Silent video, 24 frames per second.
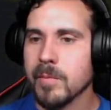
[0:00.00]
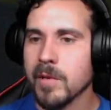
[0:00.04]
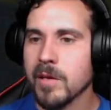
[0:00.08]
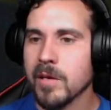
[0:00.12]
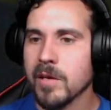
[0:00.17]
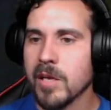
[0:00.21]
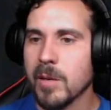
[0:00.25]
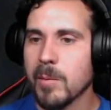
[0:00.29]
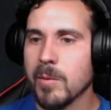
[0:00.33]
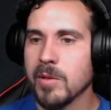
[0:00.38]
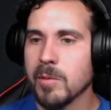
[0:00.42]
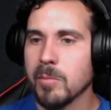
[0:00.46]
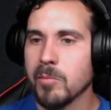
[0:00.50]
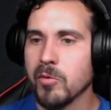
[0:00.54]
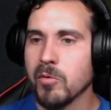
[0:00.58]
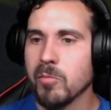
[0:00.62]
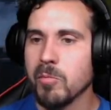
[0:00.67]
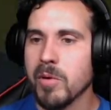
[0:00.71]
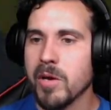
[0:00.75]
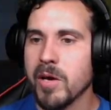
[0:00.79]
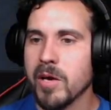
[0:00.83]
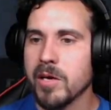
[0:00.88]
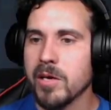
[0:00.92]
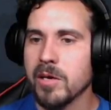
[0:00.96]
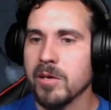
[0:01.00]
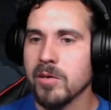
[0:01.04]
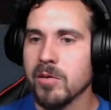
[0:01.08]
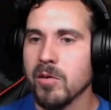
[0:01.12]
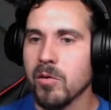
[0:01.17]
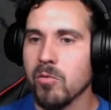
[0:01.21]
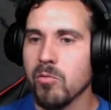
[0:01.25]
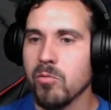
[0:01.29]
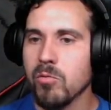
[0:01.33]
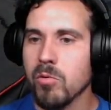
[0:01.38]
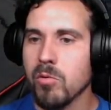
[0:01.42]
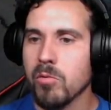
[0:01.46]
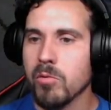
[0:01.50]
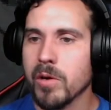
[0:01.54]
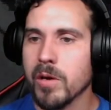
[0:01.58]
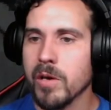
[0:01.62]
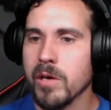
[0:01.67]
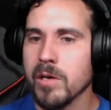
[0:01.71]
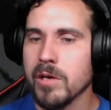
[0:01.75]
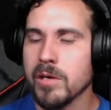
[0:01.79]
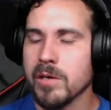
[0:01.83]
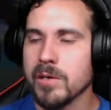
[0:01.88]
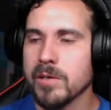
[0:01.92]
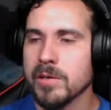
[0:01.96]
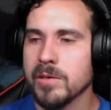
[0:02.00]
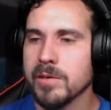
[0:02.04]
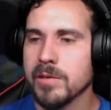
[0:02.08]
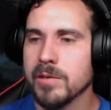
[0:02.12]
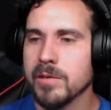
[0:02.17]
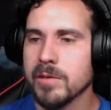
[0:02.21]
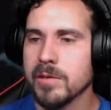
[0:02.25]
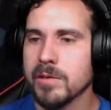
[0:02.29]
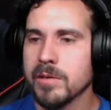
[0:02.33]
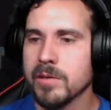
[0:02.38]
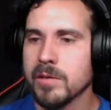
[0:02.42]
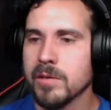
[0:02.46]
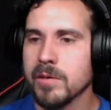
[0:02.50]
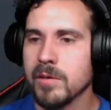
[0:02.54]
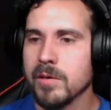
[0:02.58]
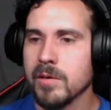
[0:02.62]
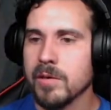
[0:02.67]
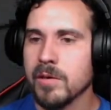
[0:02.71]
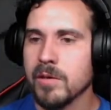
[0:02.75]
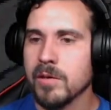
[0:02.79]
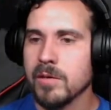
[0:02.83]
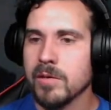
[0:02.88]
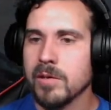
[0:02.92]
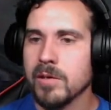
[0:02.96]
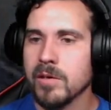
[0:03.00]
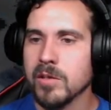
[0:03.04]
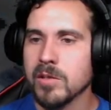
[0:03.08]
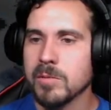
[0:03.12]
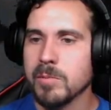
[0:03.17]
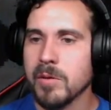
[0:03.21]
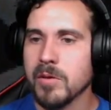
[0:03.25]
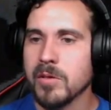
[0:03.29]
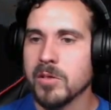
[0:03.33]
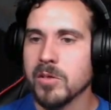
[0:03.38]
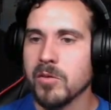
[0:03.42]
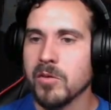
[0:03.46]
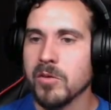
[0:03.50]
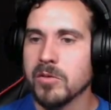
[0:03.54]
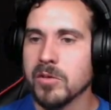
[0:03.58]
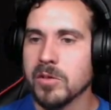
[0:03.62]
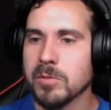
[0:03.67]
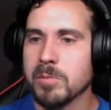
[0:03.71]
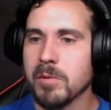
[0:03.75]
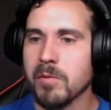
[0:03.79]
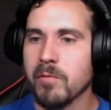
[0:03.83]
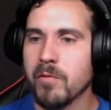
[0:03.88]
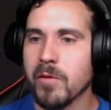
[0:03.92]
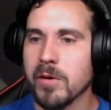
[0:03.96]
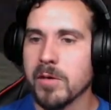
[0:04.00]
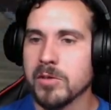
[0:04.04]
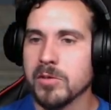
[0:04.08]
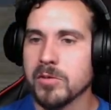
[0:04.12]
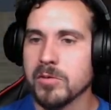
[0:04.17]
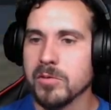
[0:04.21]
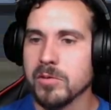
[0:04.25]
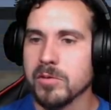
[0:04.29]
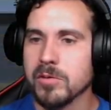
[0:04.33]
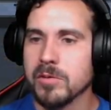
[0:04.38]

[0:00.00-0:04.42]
Can I put the broom back? No, okay. Here, let's make sure this looks professional.